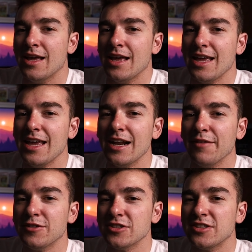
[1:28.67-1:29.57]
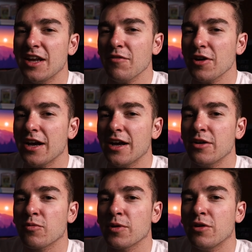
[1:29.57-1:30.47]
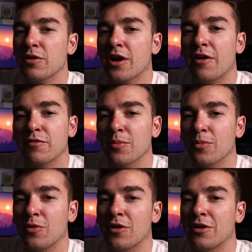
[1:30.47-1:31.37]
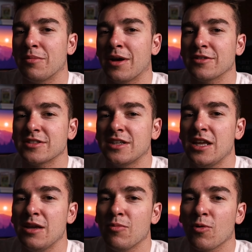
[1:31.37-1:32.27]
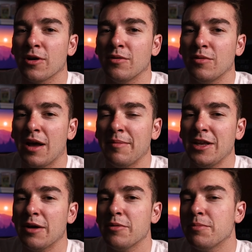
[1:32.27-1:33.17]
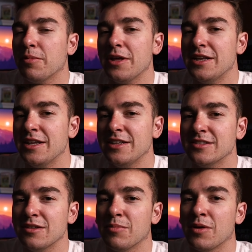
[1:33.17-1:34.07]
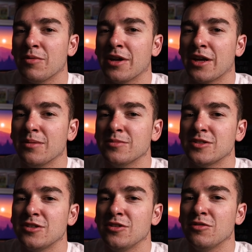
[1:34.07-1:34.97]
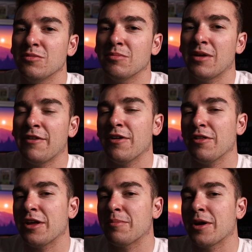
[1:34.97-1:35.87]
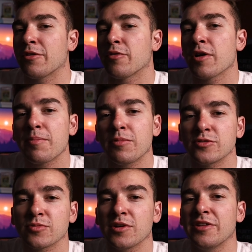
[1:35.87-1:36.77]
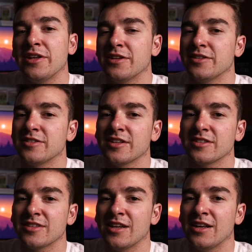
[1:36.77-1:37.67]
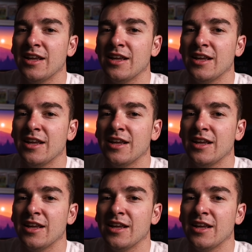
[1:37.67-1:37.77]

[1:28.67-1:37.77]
And I've just never gotten real comfortable on mouse and keyboard. I mean, I would play decent, but when it comes to, I felt like my grip was real inconsistent.